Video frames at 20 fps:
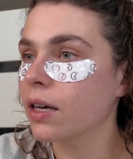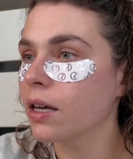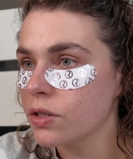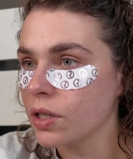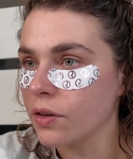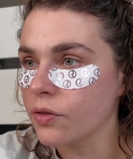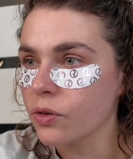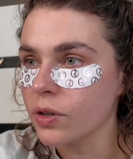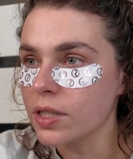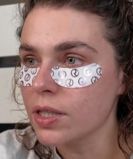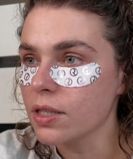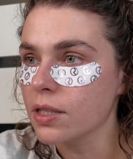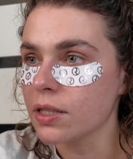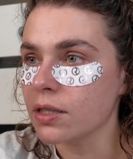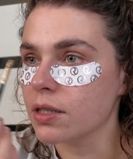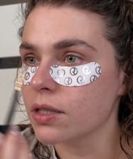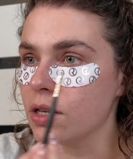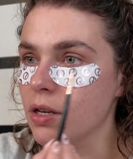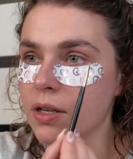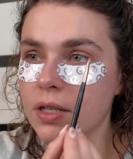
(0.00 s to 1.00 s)
So for
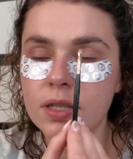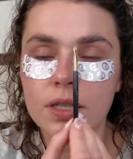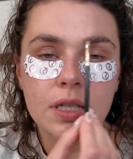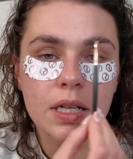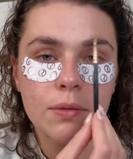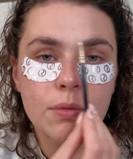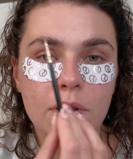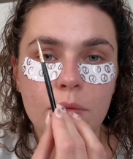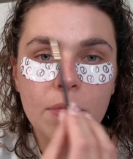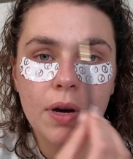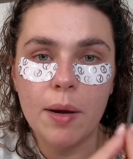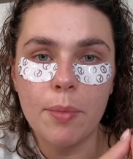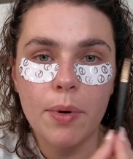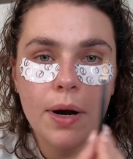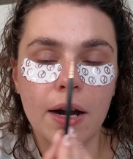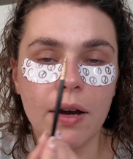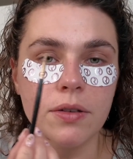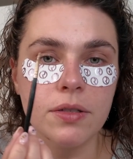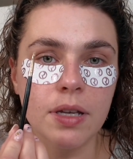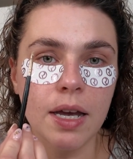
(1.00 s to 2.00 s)
instance, you can see with my
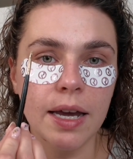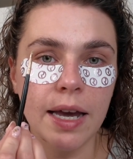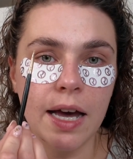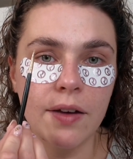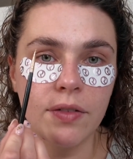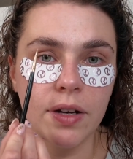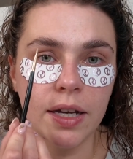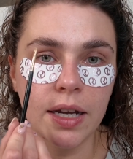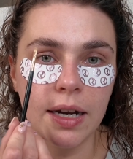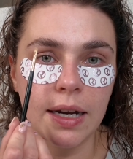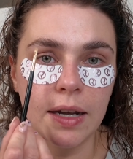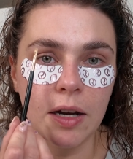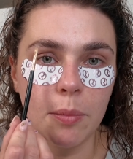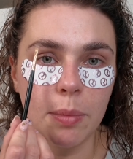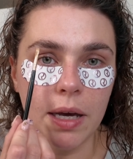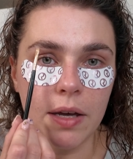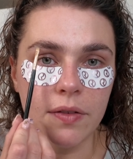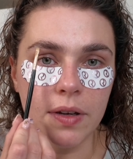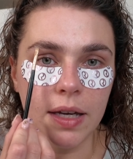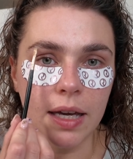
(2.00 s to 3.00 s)
brows I have like a little
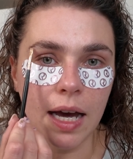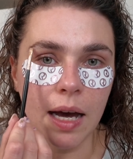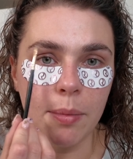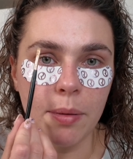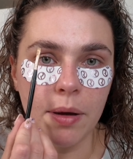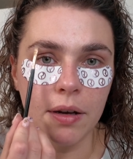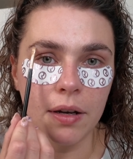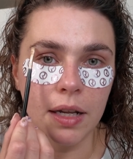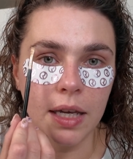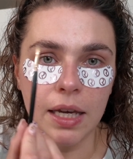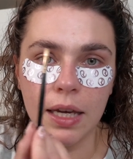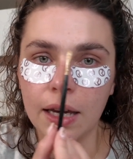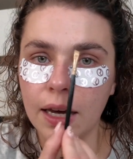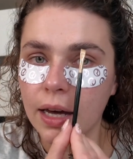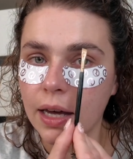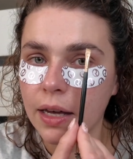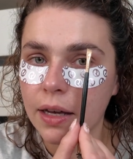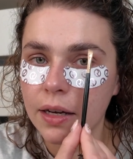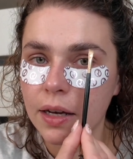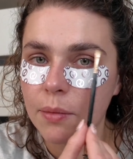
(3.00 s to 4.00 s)
bit of a gap under
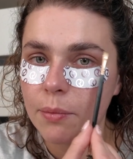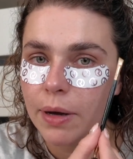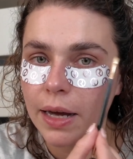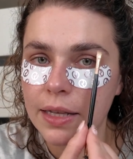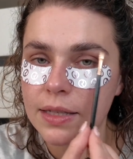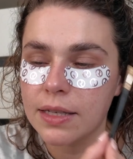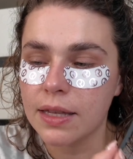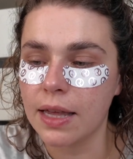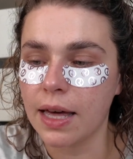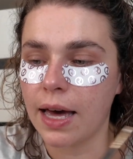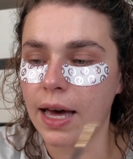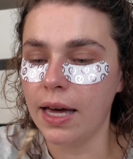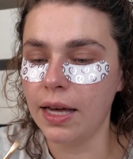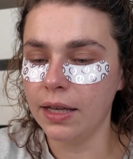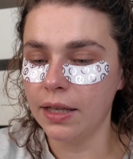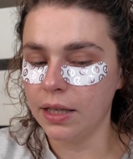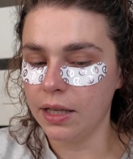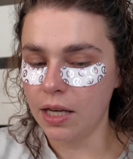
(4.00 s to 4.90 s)
here compared to there,